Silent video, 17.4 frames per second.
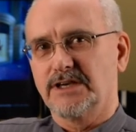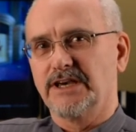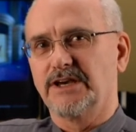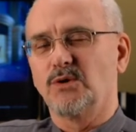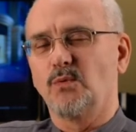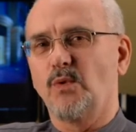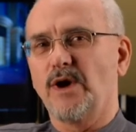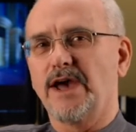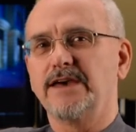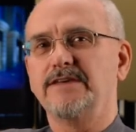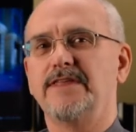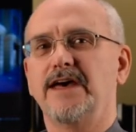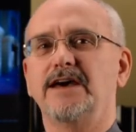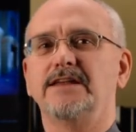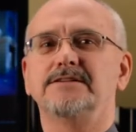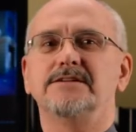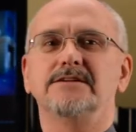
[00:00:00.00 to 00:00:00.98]
in a way
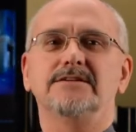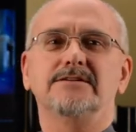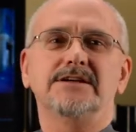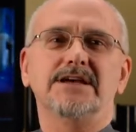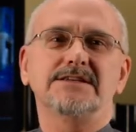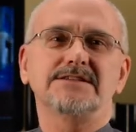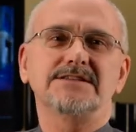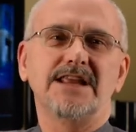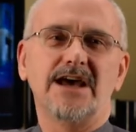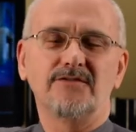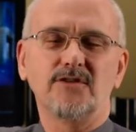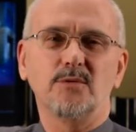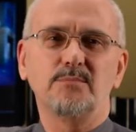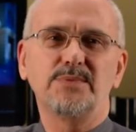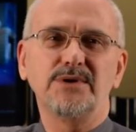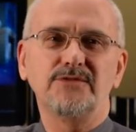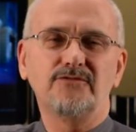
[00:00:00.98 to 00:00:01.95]
that has
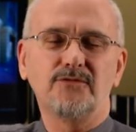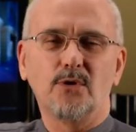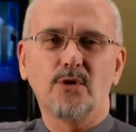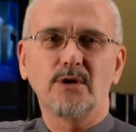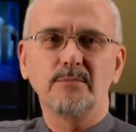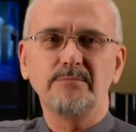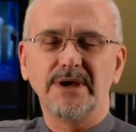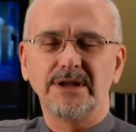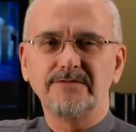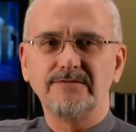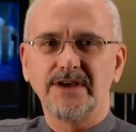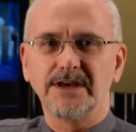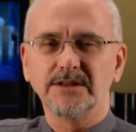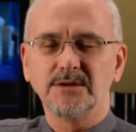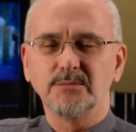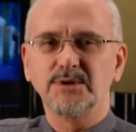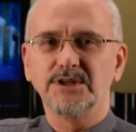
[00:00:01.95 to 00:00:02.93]
never before been
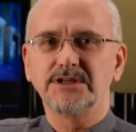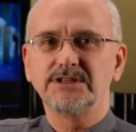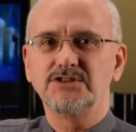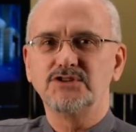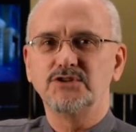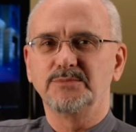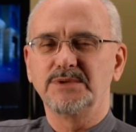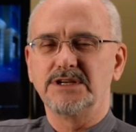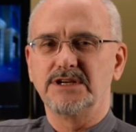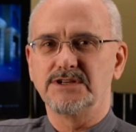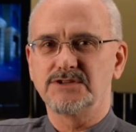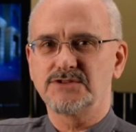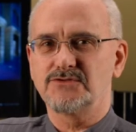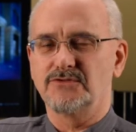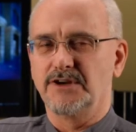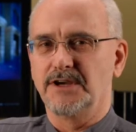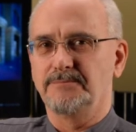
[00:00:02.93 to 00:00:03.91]
available in human
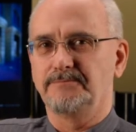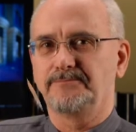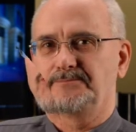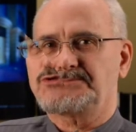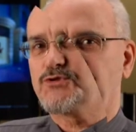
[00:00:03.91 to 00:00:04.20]
history.